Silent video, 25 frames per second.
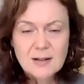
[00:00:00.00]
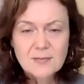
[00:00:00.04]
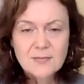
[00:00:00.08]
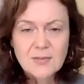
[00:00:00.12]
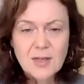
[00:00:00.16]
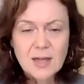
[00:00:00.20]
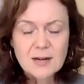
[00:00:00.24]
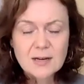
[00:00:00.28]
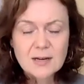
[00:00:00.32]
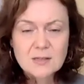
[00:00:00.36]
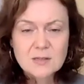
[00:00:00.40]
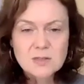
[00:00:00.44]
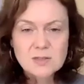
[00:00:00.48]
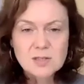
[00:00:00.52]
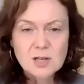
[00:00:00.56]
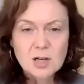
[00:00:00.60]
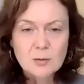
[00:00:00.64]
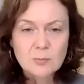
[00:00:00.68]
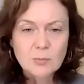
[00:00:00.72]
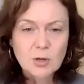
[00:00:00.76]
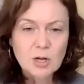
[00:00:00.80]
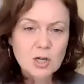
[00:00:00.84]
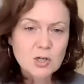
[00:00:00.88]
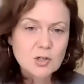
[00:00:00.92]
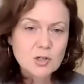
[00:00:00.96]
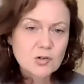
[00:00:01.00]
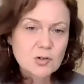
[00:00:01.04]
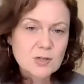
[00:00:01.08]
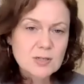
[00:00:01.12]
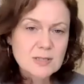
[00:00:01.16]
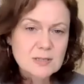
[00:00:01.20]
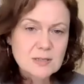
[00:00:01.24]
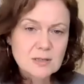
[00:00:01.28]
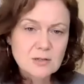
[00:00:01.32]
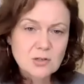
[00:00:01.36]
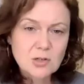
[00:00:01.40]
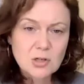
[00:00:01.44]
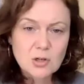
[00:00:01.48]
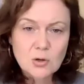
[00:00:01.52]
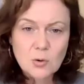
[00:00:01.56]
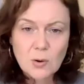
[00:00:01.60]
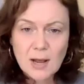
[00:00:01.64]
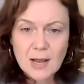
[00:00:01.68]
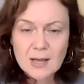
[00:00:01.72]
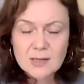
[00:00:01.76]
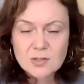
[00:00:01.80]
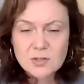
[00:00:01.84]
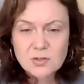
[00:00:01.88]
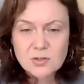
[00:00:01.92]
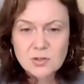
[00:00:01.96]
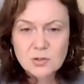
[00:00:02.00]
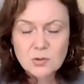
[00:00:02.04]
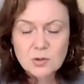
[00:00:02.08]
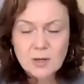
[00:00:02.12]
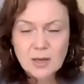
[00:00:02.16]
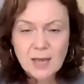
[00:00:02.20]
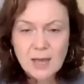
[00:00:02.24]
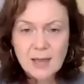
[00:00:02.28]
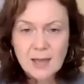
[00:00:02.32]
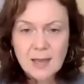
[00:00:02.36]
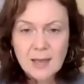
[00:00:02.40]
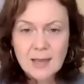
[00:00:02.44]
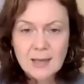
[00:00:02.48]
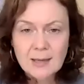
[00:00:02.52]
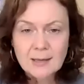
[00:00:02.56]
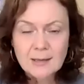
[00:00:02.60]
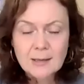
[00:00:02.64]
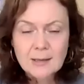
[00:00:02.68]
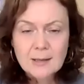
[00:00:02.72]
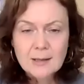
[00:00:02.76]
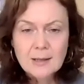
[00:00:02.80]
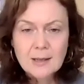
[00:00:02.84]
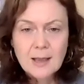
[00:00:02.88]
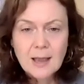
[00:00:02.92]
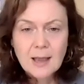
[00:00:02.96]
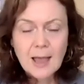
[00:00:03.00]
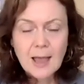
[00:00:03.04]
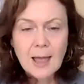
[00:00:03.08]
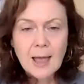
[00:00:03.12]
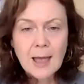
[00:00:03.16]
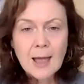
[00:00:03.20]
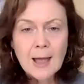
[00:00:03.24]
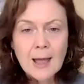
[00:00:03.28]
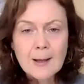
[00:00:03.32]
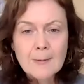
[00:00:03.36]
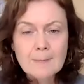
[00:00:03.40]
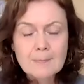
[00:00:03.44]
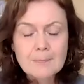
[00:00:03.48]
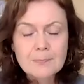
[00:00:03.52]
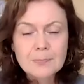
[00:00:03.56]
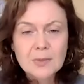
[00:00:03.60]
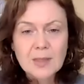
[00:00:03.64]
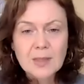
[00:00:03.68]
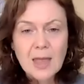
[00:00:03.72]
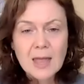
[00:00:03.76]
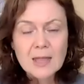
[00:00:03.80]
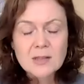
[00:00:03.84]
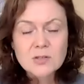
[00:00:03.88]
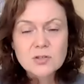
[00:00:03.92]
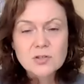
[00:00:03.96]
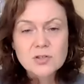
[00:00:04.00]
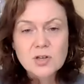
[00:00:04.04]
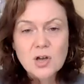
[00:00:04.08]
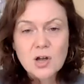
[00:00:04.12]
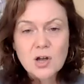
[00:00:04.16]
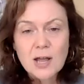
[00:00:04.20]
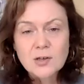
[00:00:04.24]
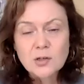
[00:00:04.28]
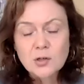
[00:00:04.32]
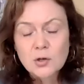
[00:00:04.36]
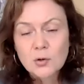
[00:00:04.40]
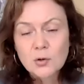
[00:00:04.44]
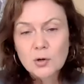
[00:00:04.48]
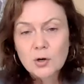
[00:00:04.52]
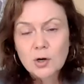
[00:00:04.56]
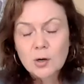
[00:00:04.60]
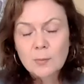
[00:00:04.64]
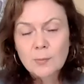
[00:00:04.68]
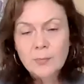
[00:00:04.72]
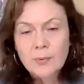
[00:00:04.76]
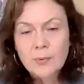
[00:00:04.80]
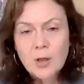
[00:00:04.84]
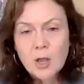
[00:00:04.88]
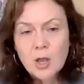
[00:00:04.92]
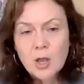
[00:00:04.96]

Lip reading: than in some countries in US, UK, and so in Europe.